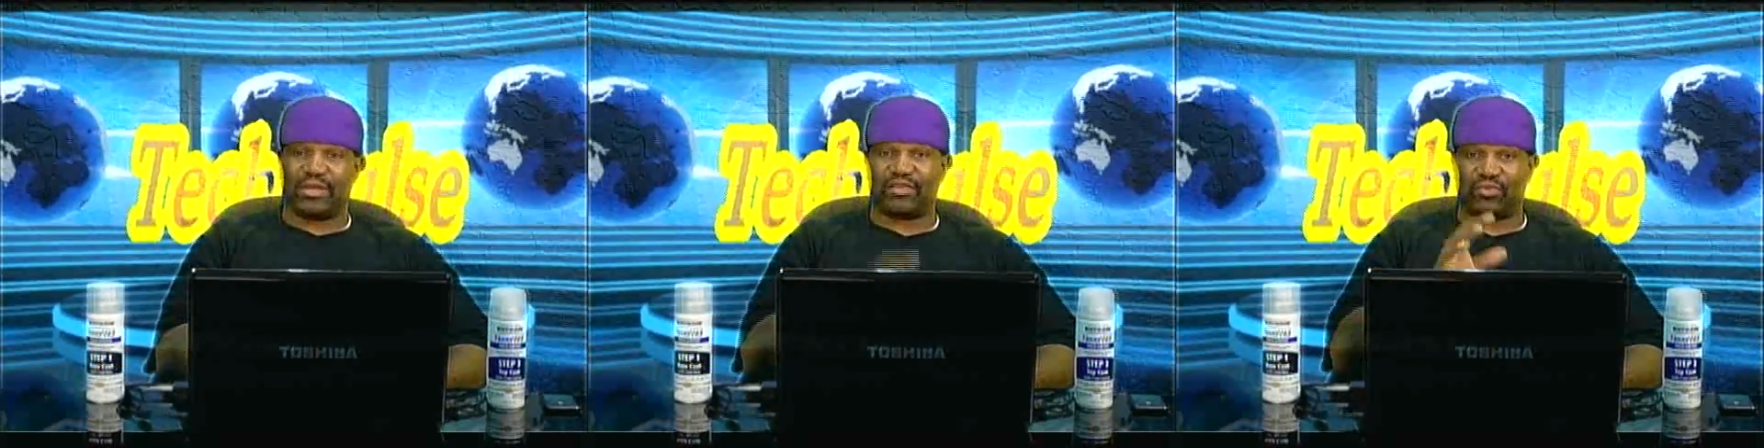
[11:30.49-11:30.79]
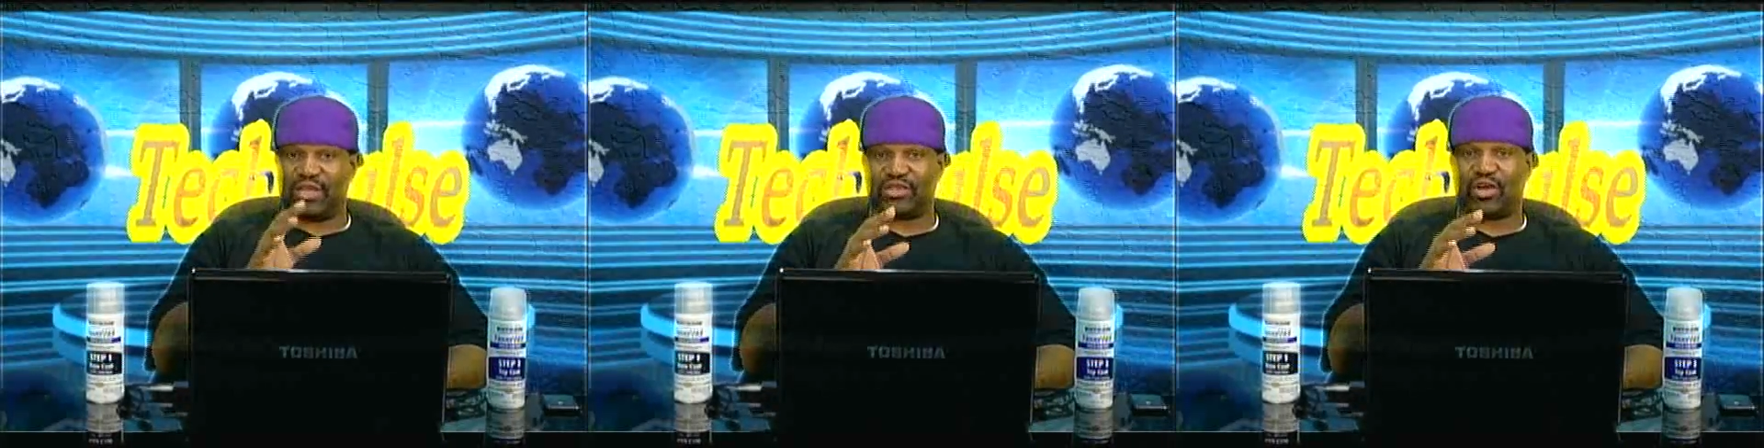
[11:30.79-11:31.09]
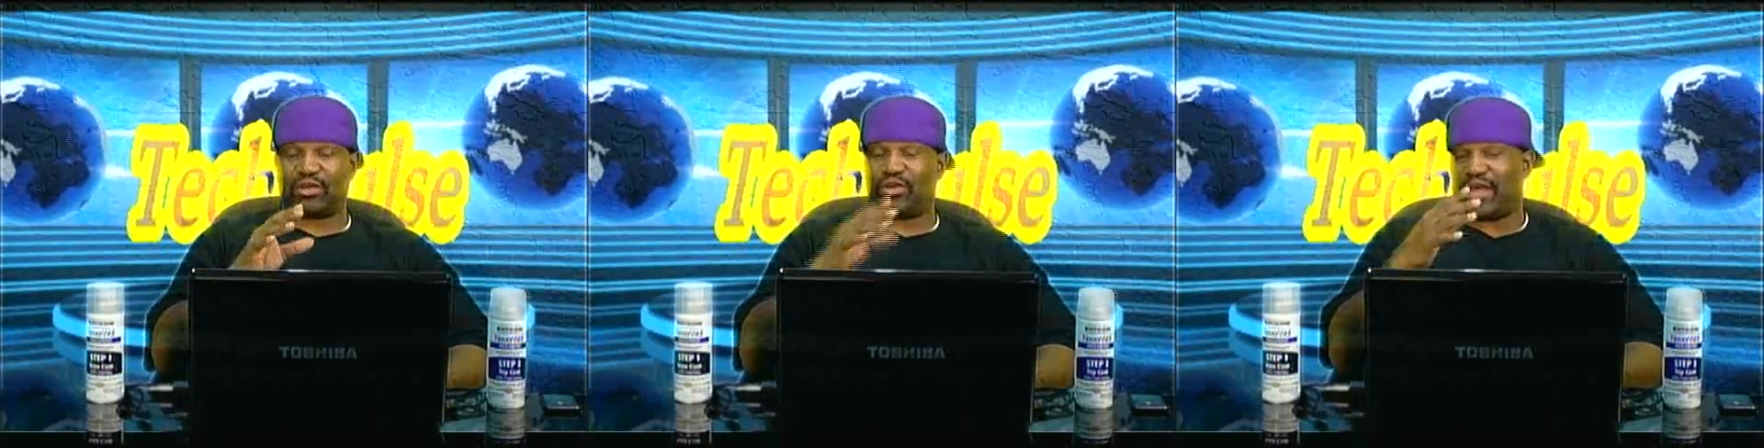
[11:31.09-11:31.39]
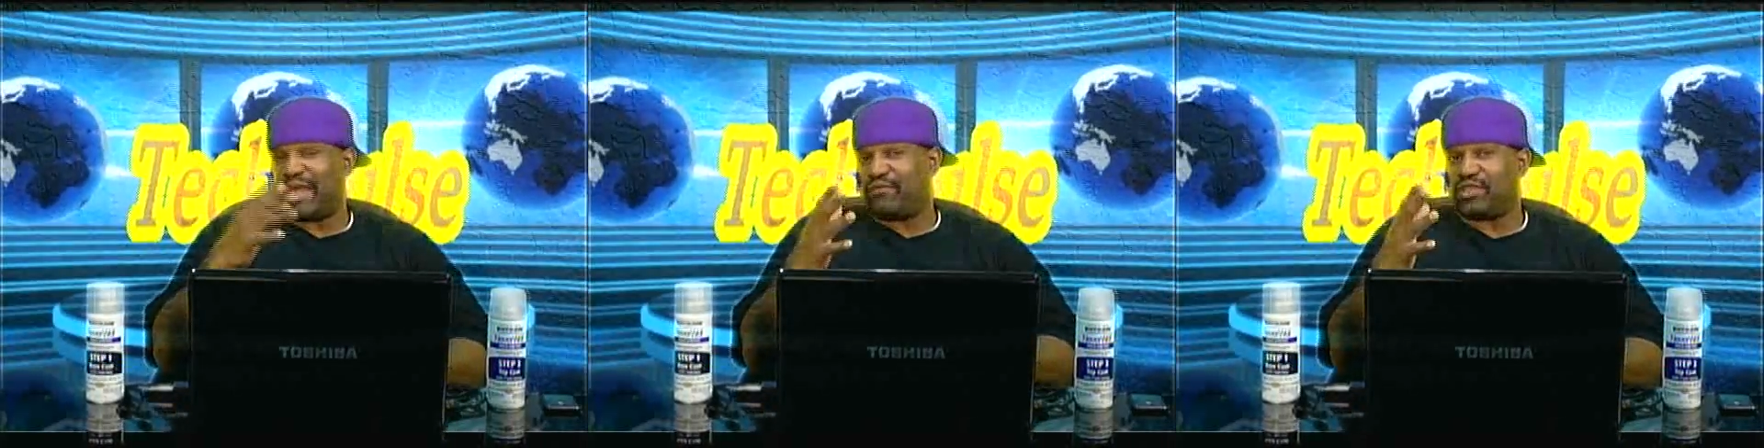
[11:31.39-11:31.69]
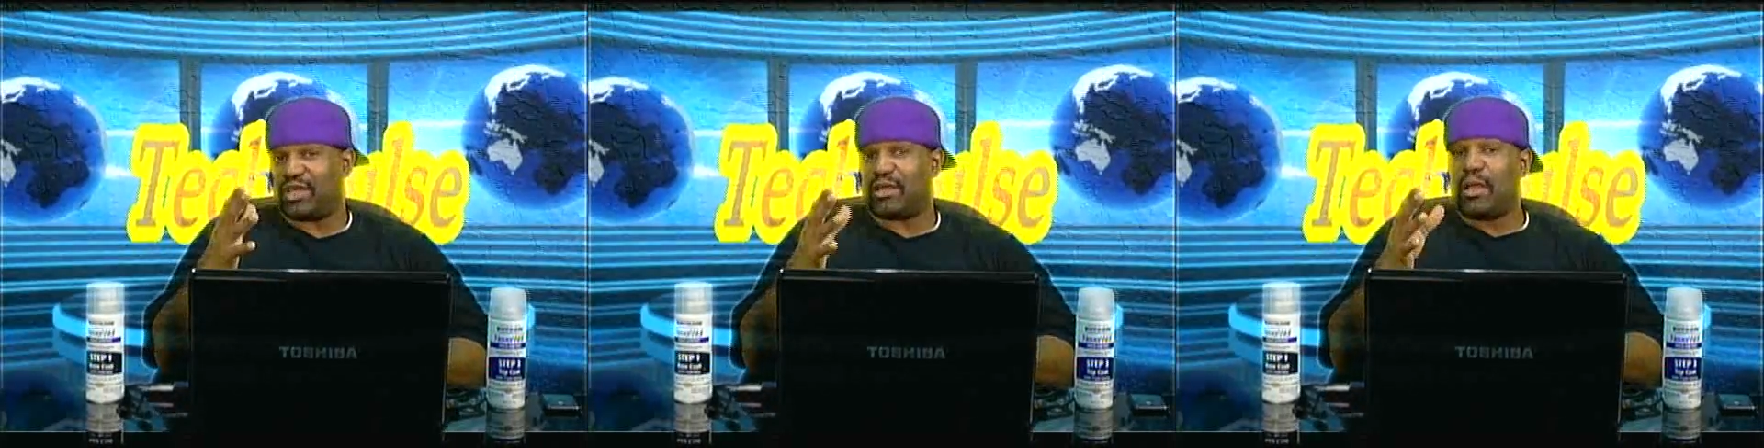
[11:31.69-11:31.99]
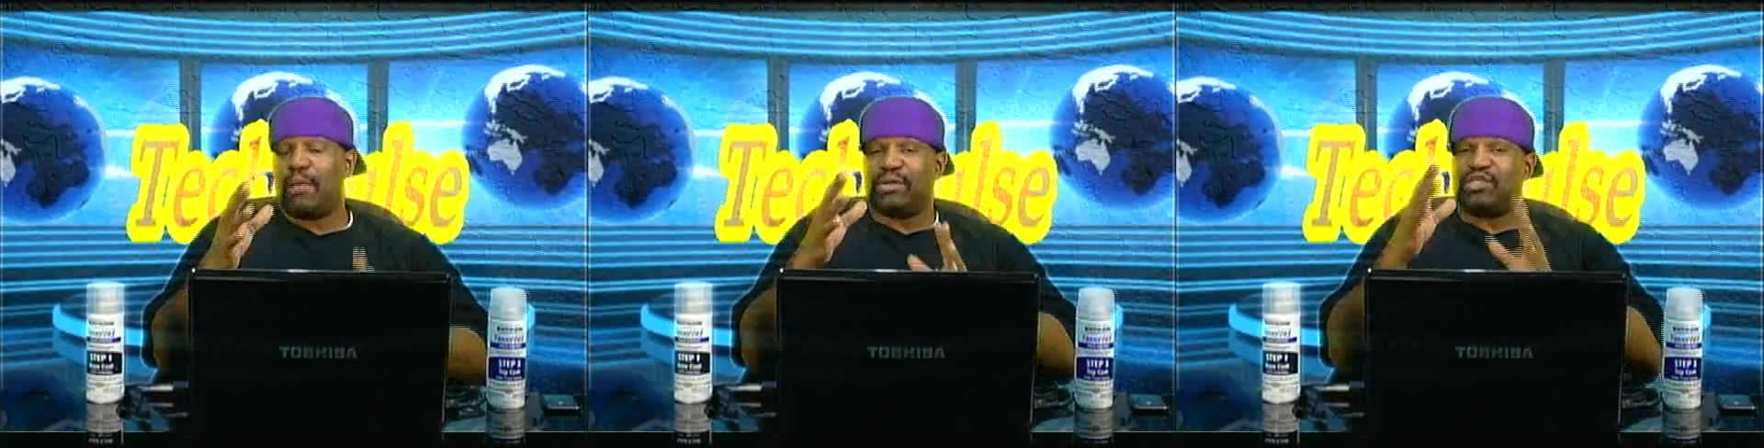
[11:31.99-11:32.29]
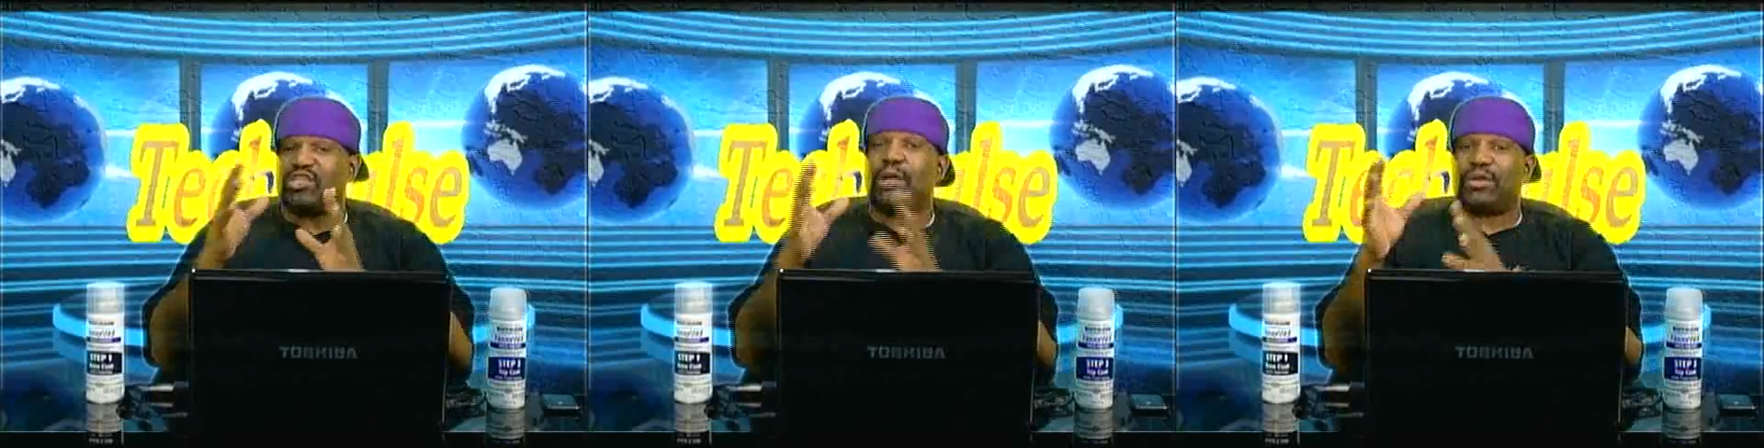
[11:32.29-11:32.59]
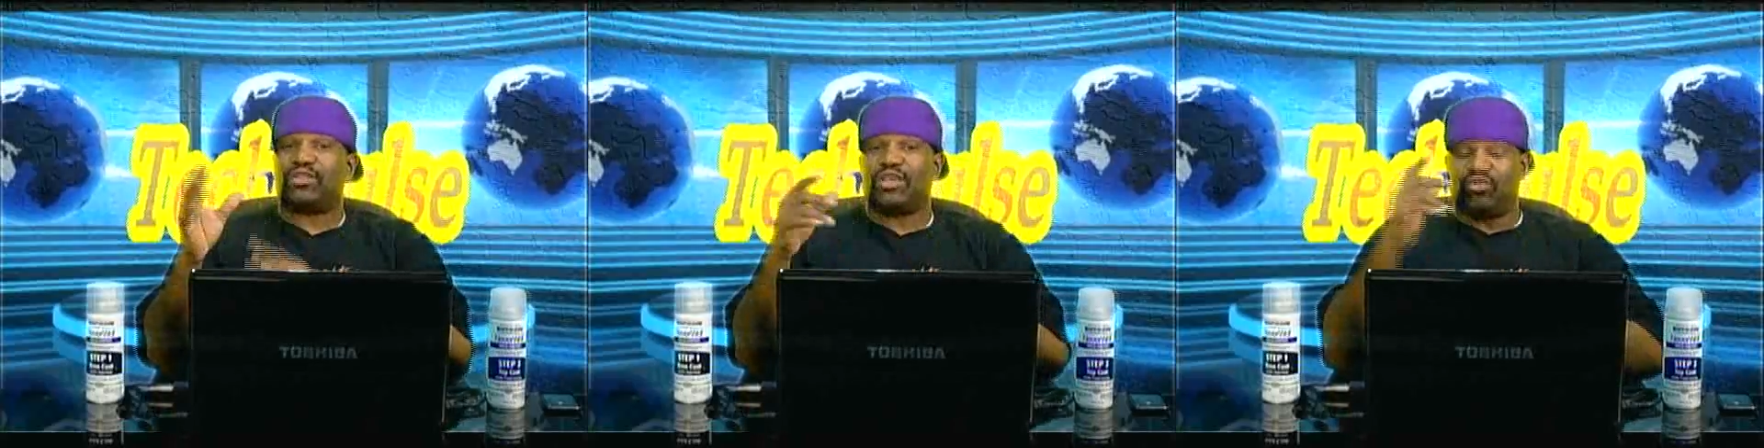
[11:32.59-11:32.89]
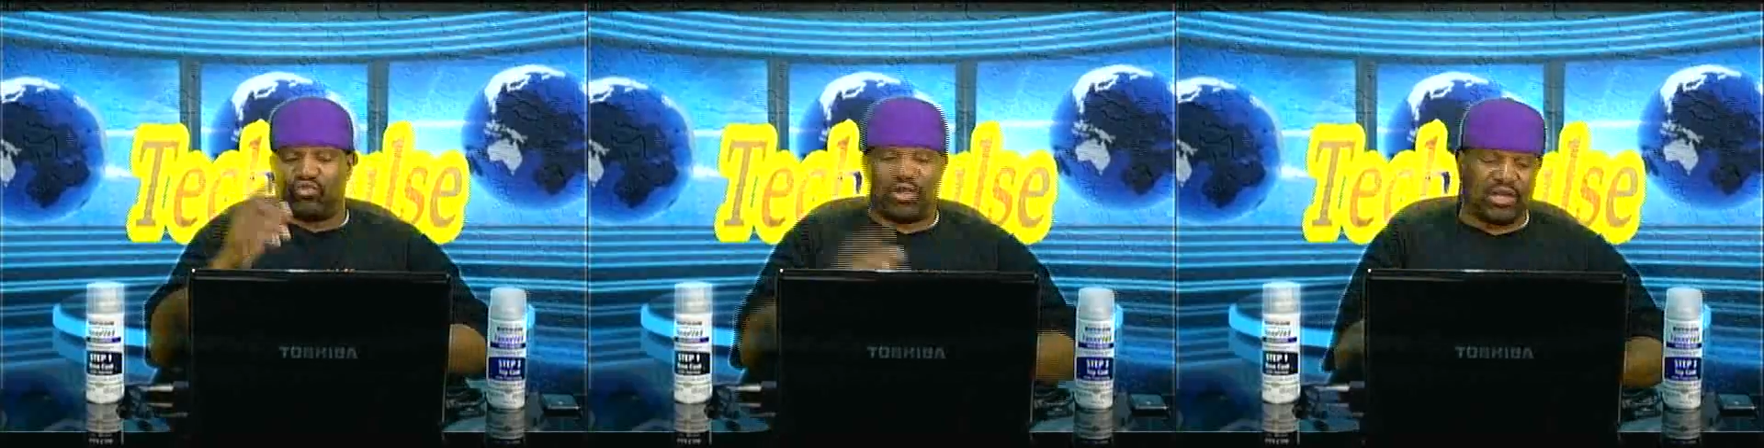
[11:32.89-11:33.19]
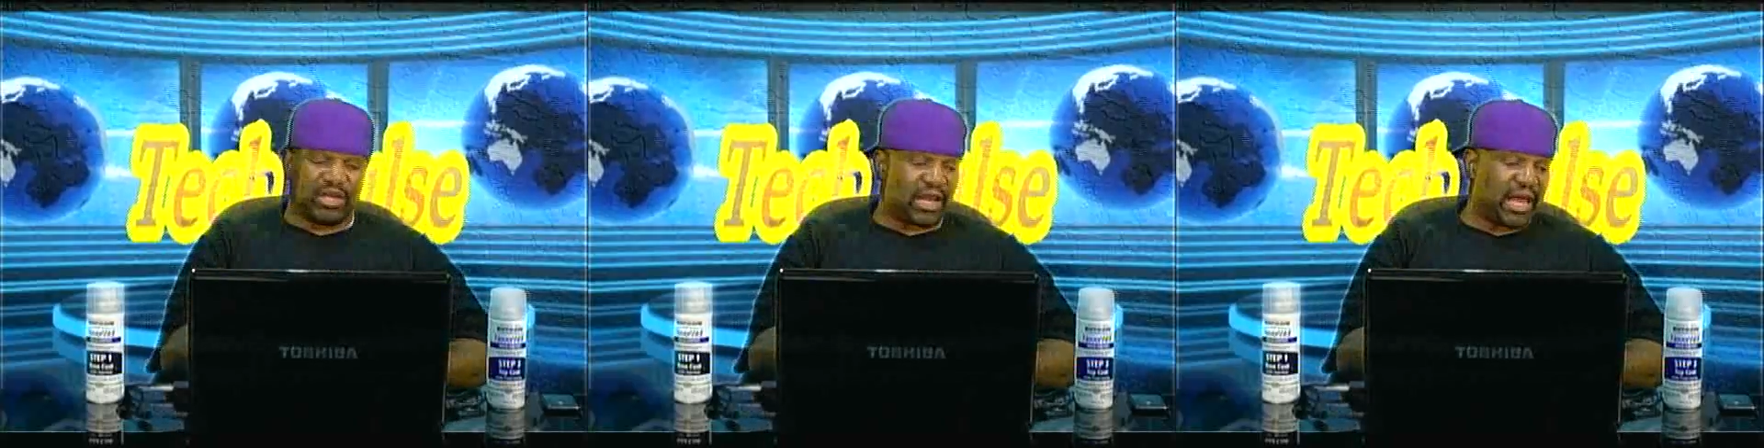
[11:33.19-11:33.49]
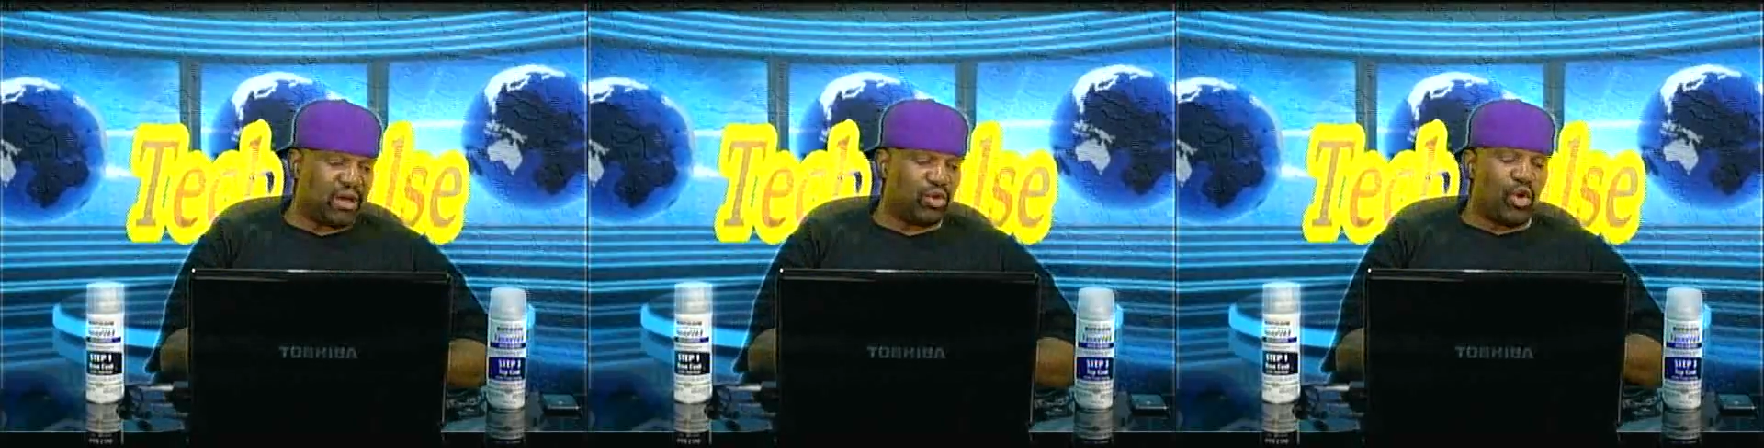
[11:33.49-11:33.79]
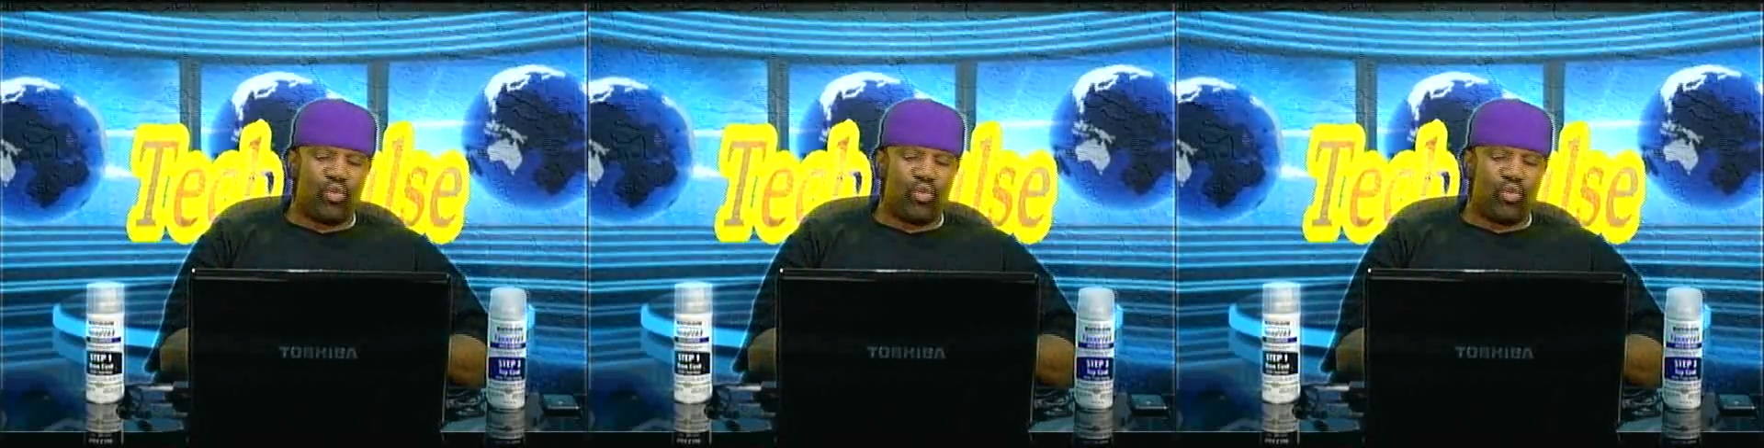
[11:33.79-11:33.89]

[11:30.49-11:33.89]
That's what they're talking. Not everything, but some of the things run in the cloud.